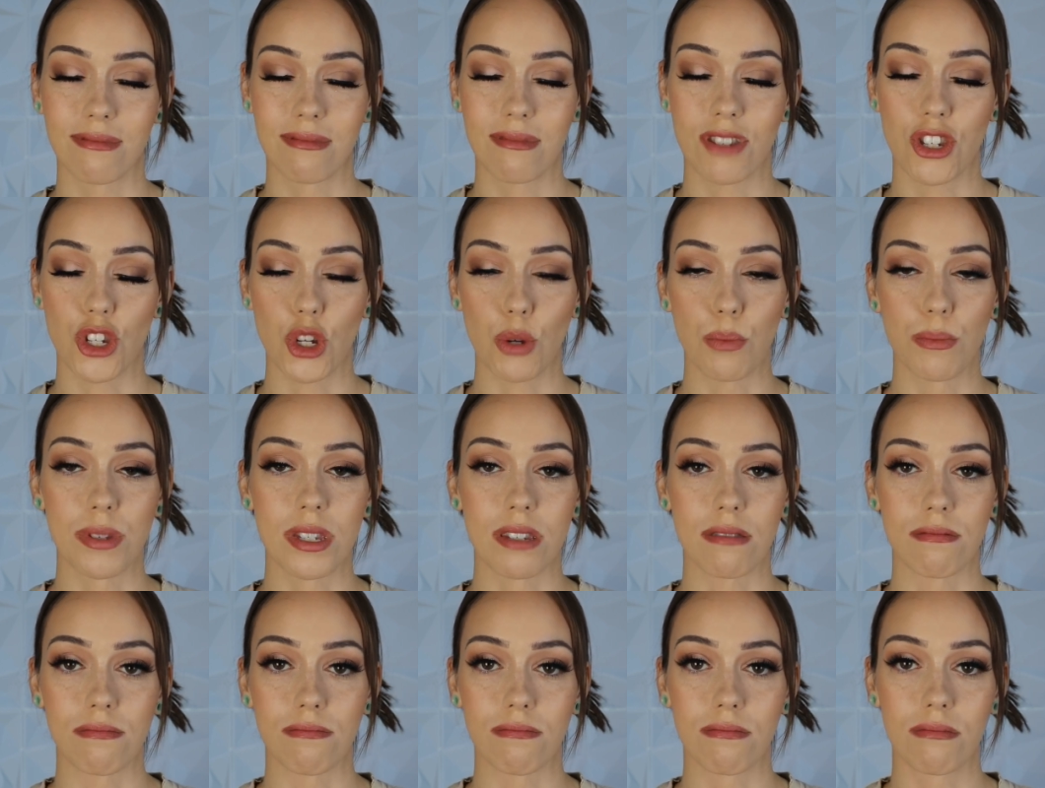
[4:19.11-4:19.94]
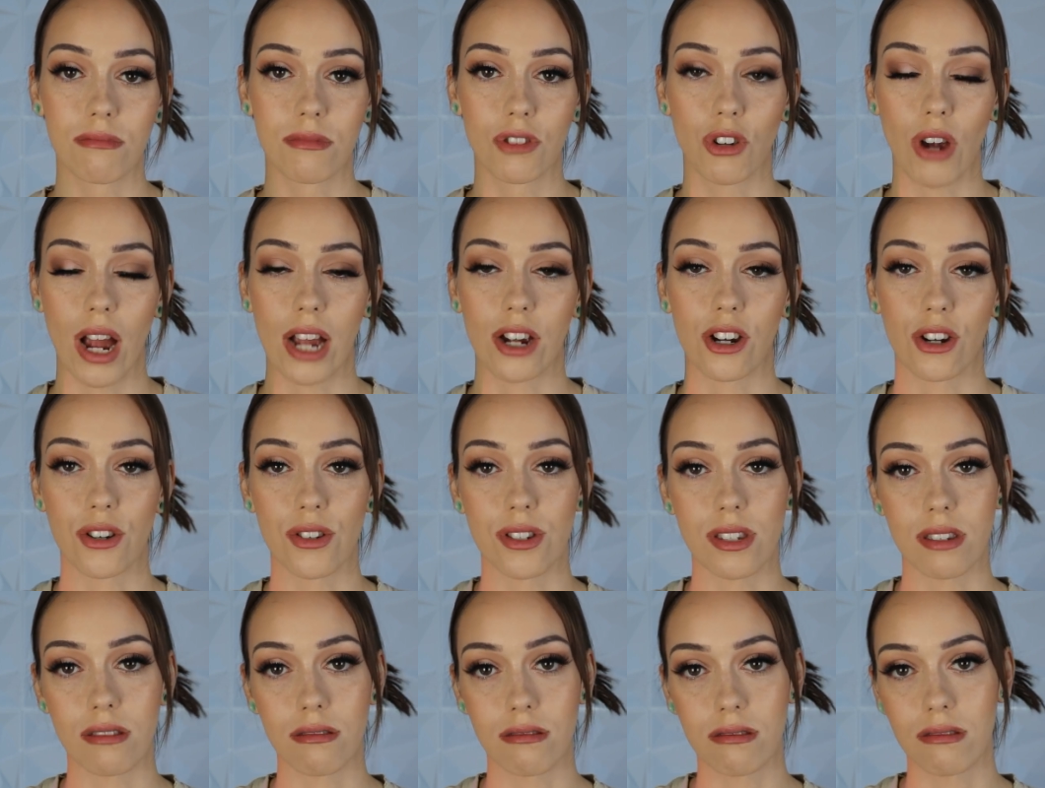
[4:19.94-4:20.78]
soups and
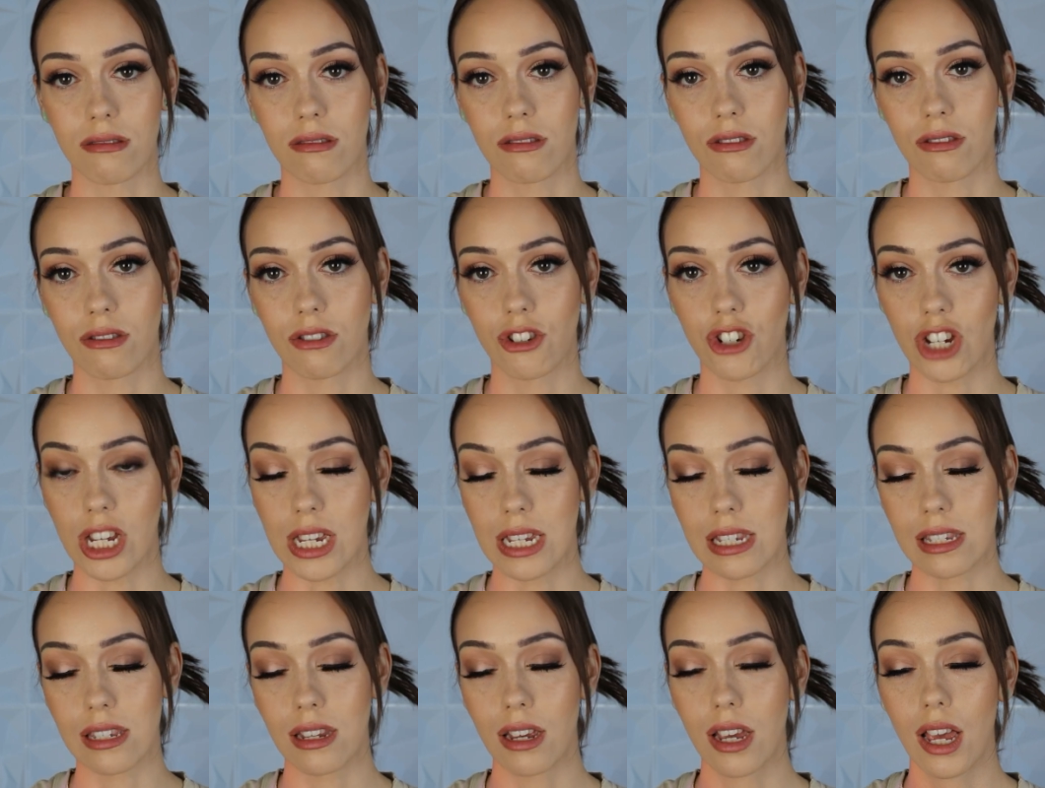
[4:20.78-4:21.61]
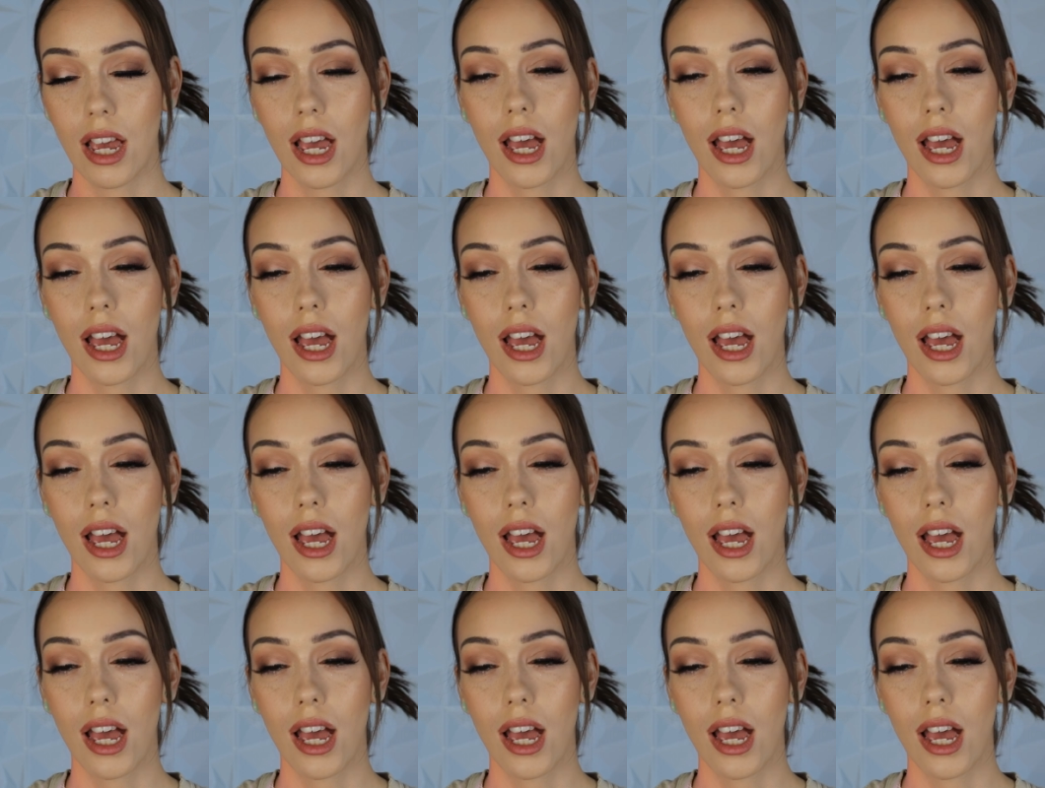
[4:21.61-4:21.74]
crackers and cheese.